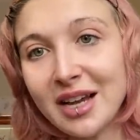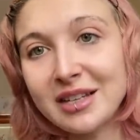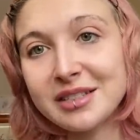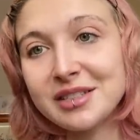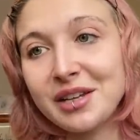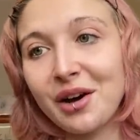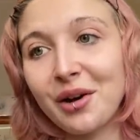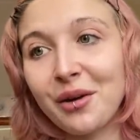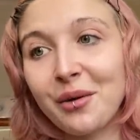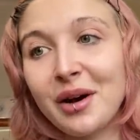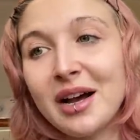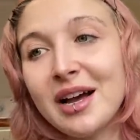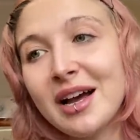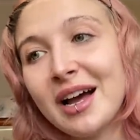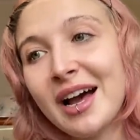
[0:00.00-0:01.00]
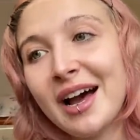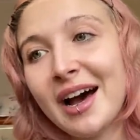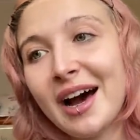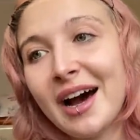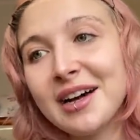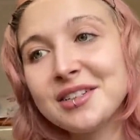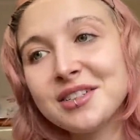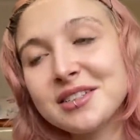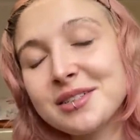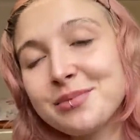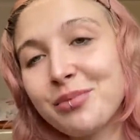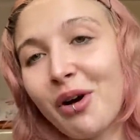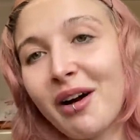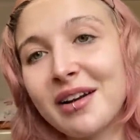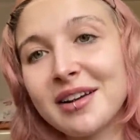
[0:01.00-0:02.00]
So I just
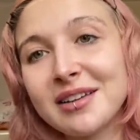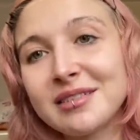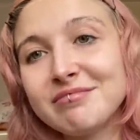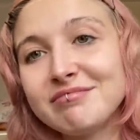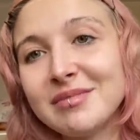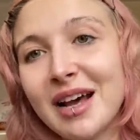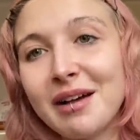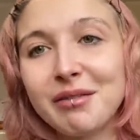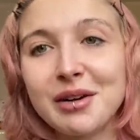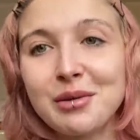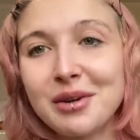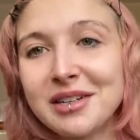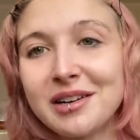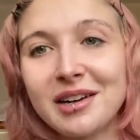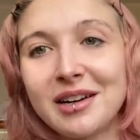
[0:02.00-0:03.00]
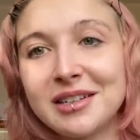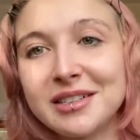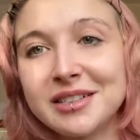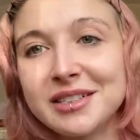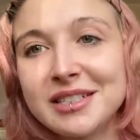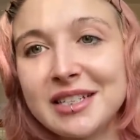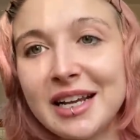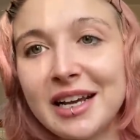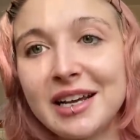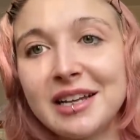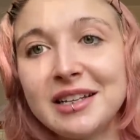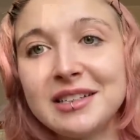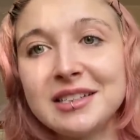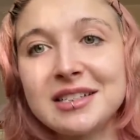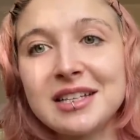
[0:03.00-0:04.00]
wanted everyone to
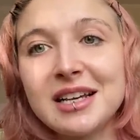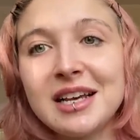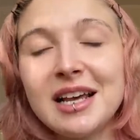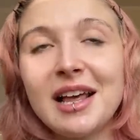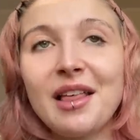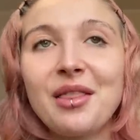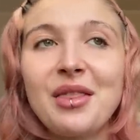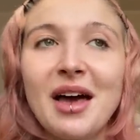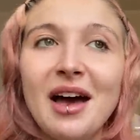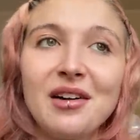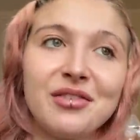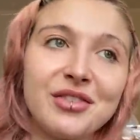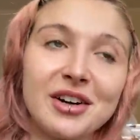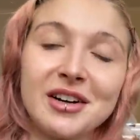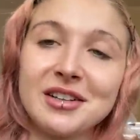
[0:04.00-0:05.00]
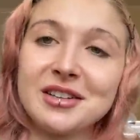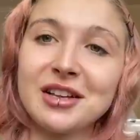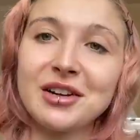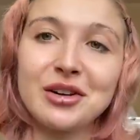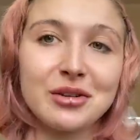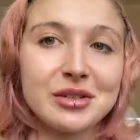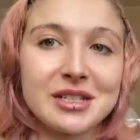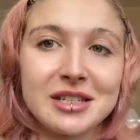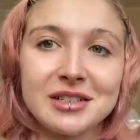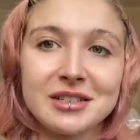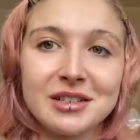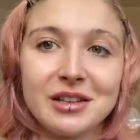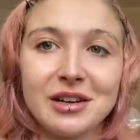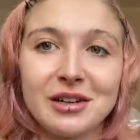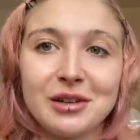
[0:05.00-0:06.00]
understand the effort that goes
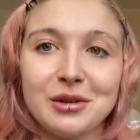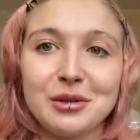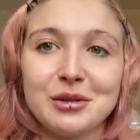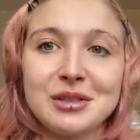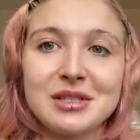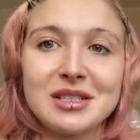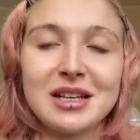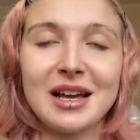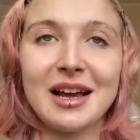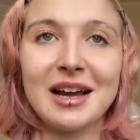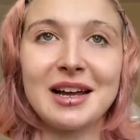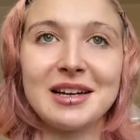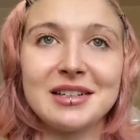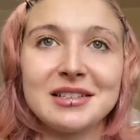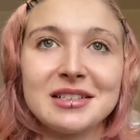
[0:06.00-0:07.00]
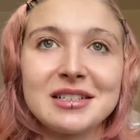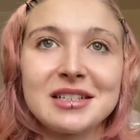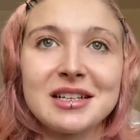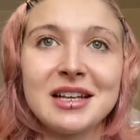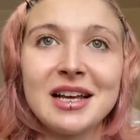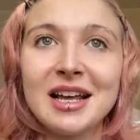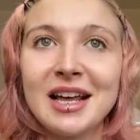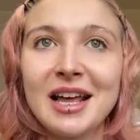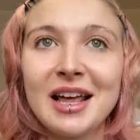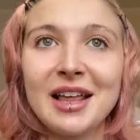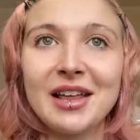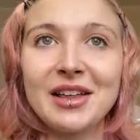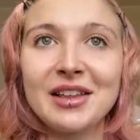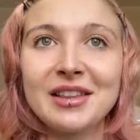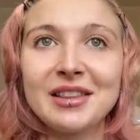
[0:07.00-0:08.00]
into those, and
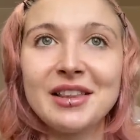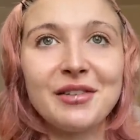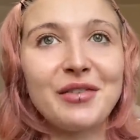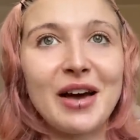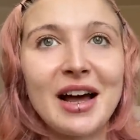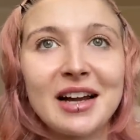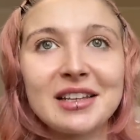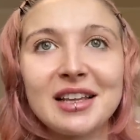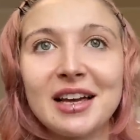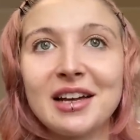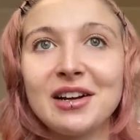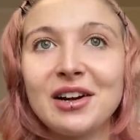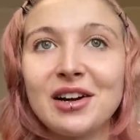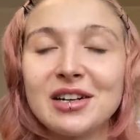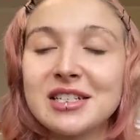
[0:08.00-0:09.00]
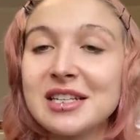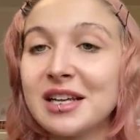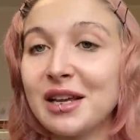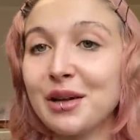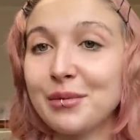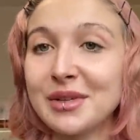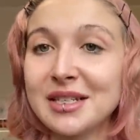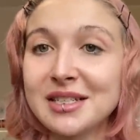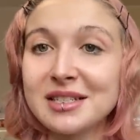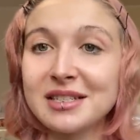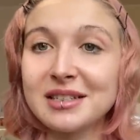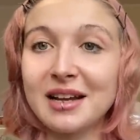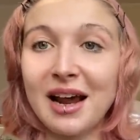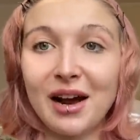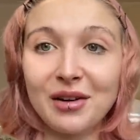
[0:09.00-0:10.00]
the fact that our team
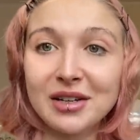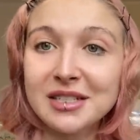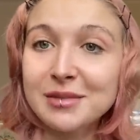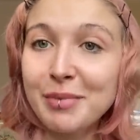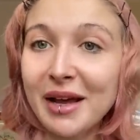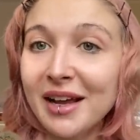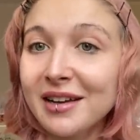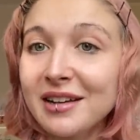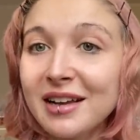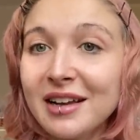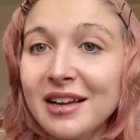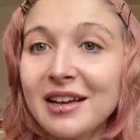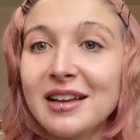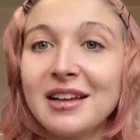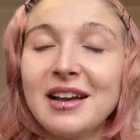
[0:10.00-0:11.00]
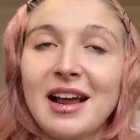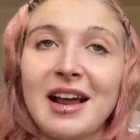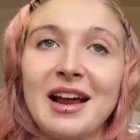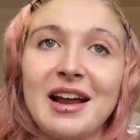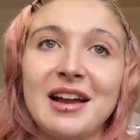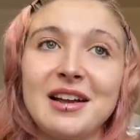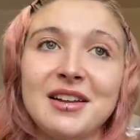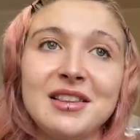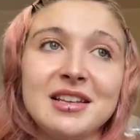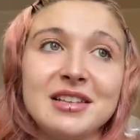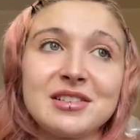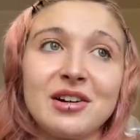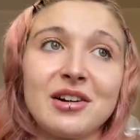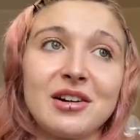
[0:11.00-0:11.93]
is now expanded, and this